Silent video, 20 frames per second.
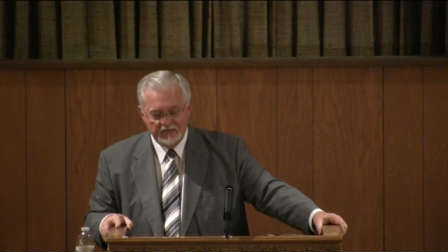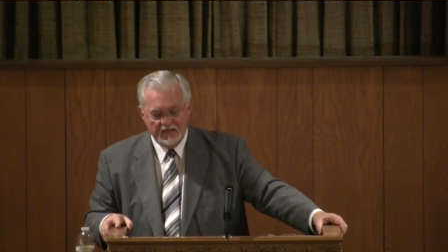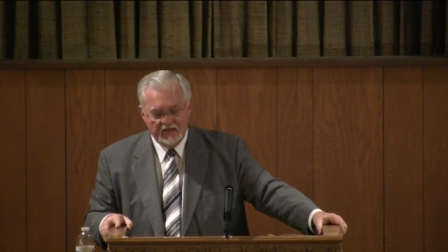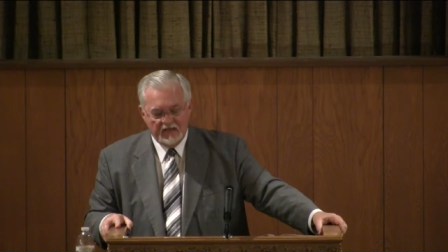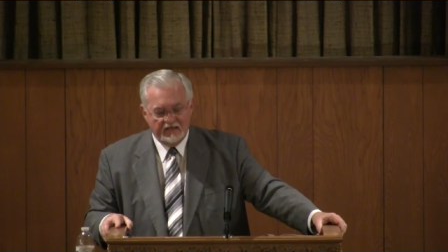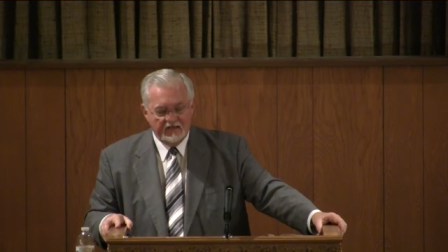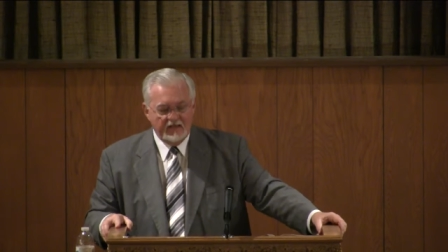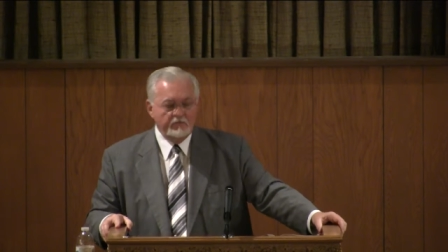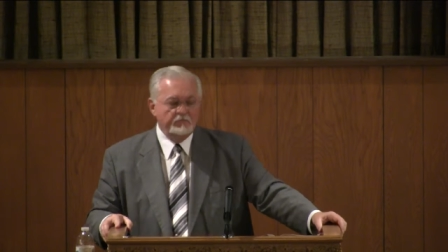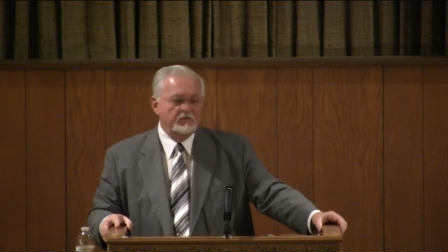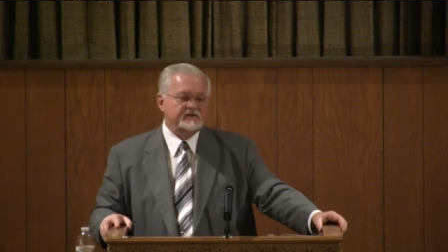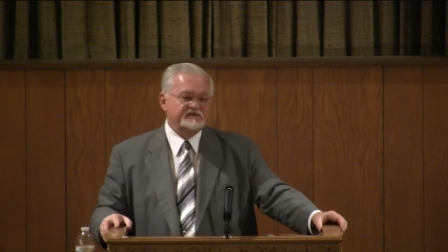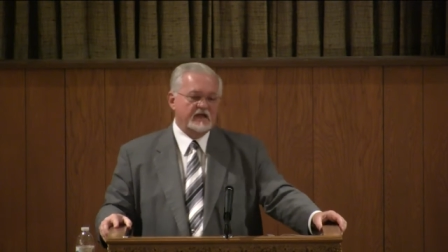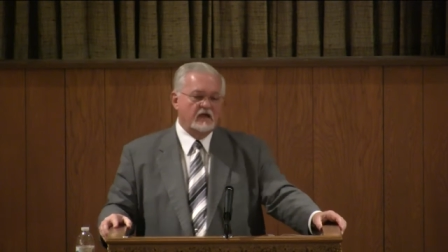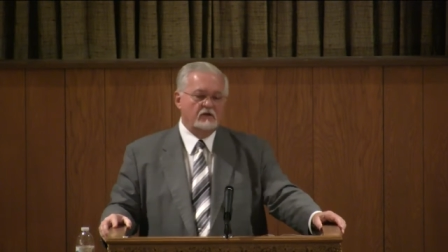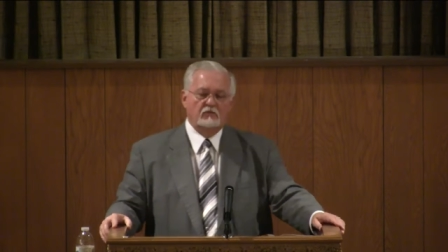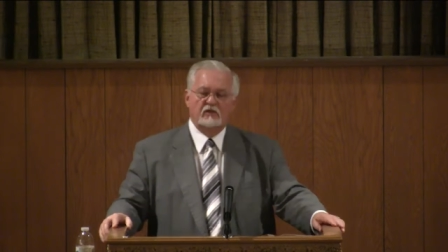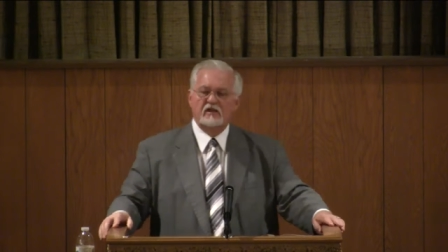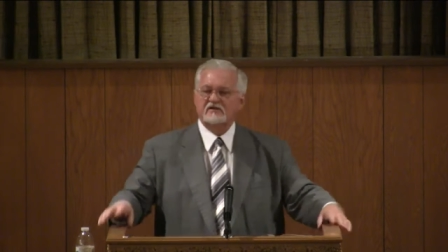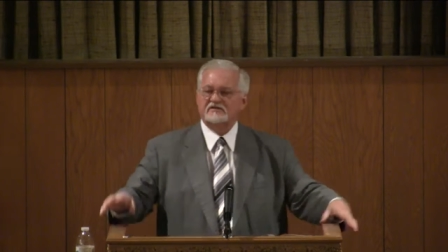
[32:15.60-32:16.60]
Then we say,
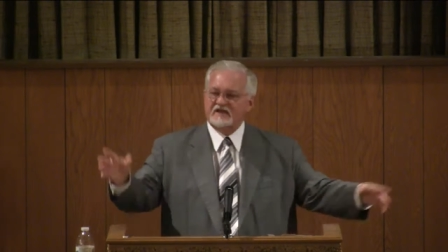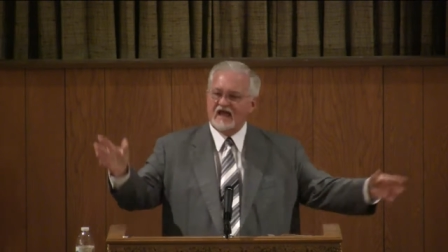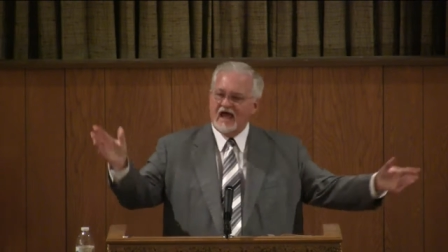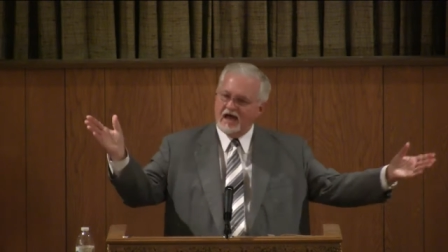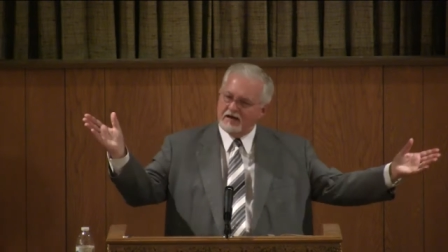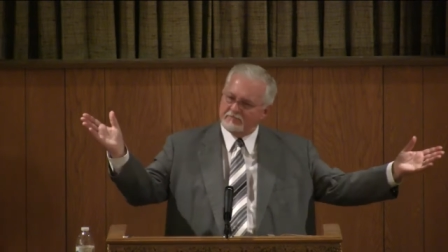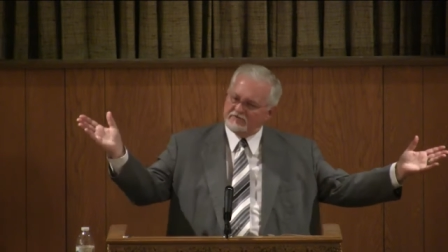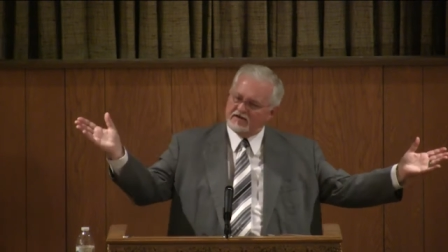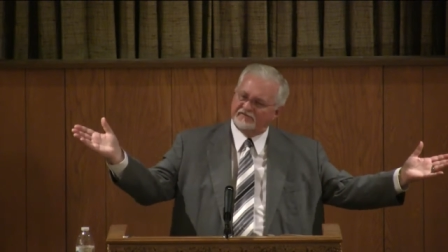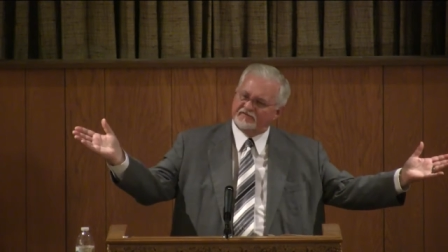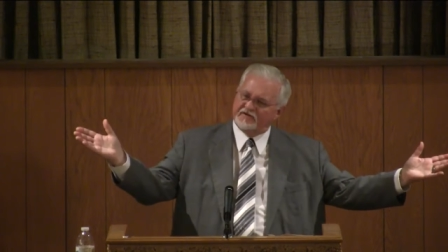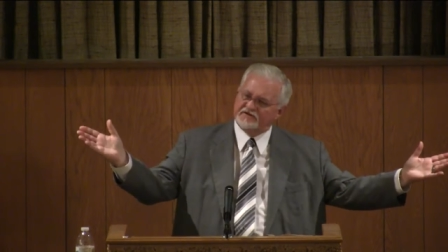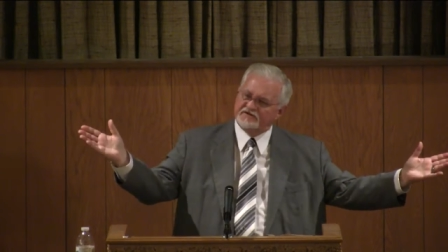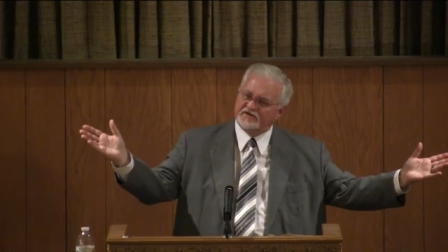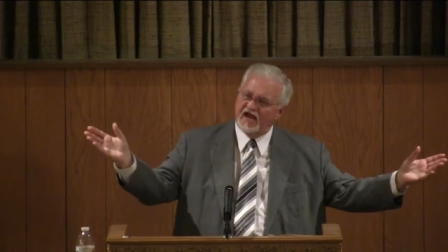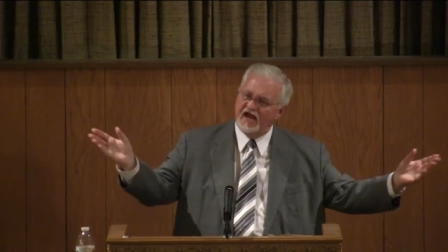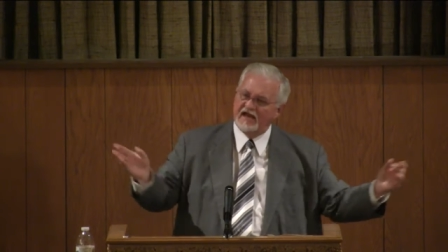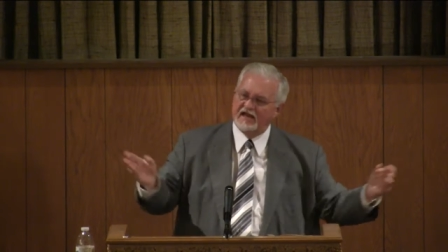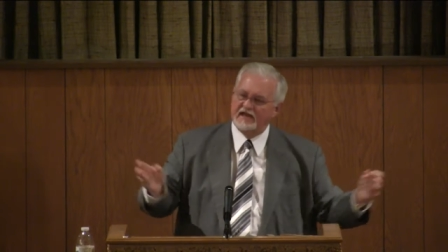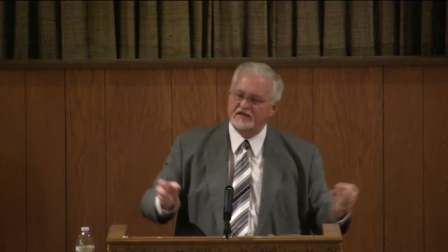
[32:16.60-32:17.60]
well, there's time enough to
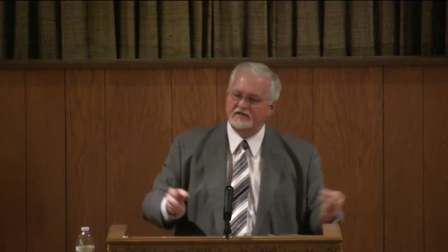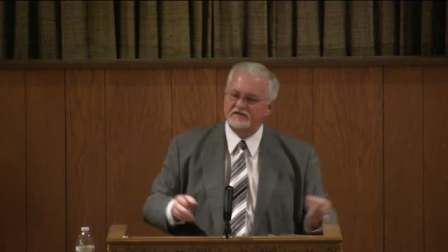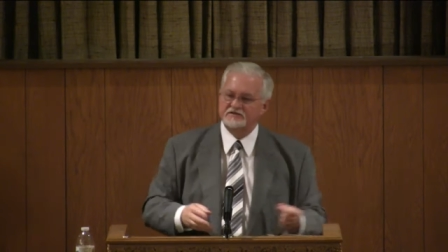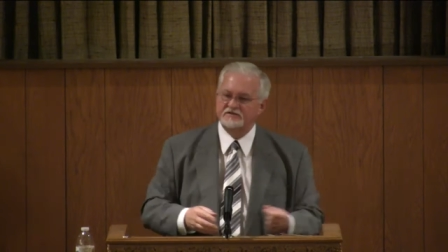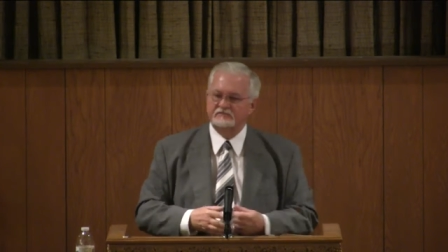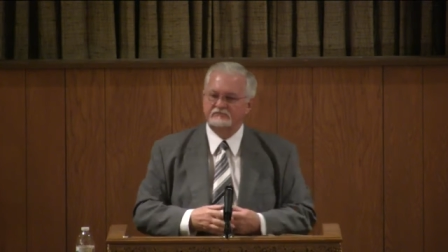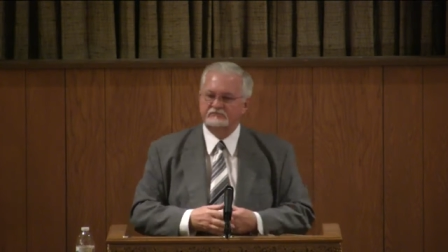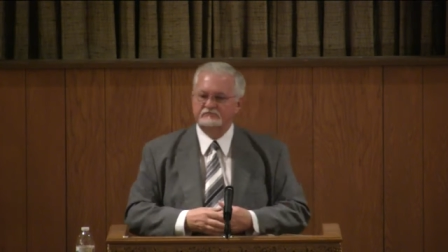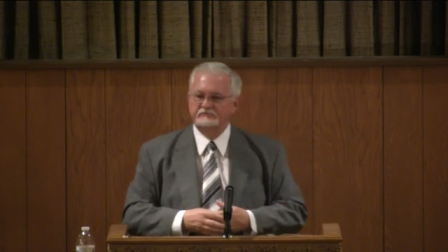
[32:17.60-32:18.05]
change.